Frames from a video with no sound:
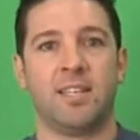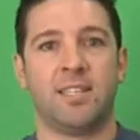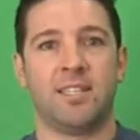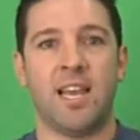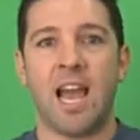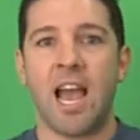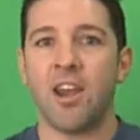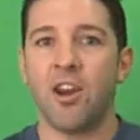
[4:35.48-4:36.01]

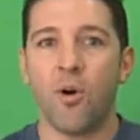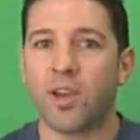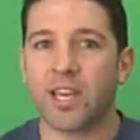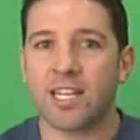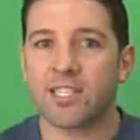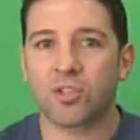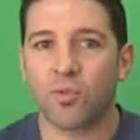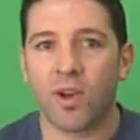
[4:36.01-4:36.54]
Yeah, I know it
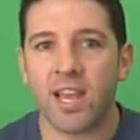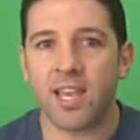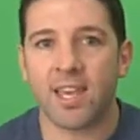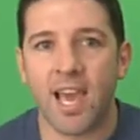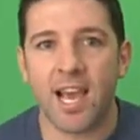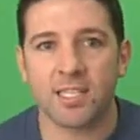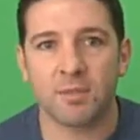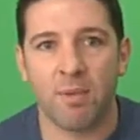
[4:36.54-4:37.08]
gets great
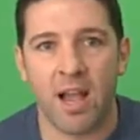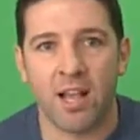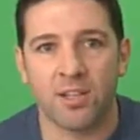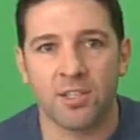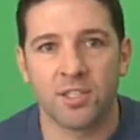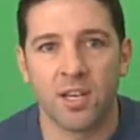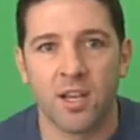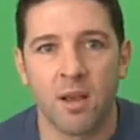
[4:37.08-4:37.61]
gas
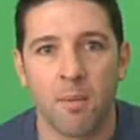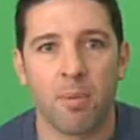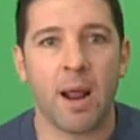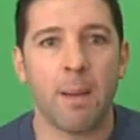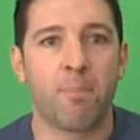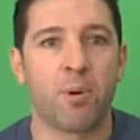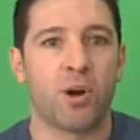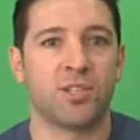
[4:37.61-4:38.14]
mileage, but
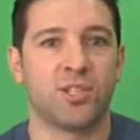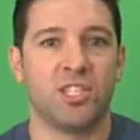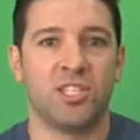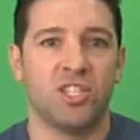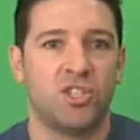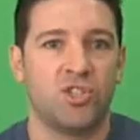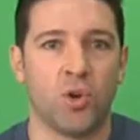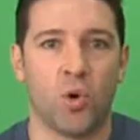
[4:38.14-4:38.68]
I personally
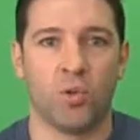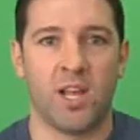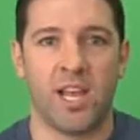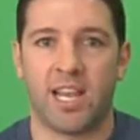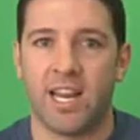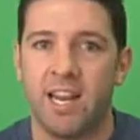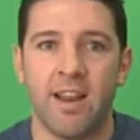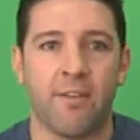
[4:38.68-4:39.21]
just don't
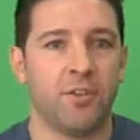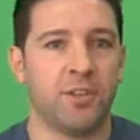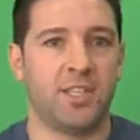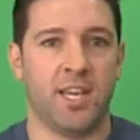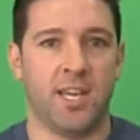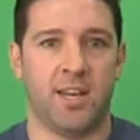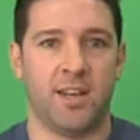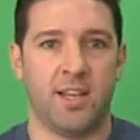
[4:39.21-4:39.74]
like it. I never
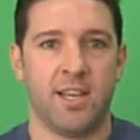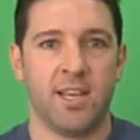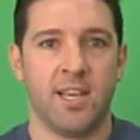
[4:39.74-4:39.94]
did.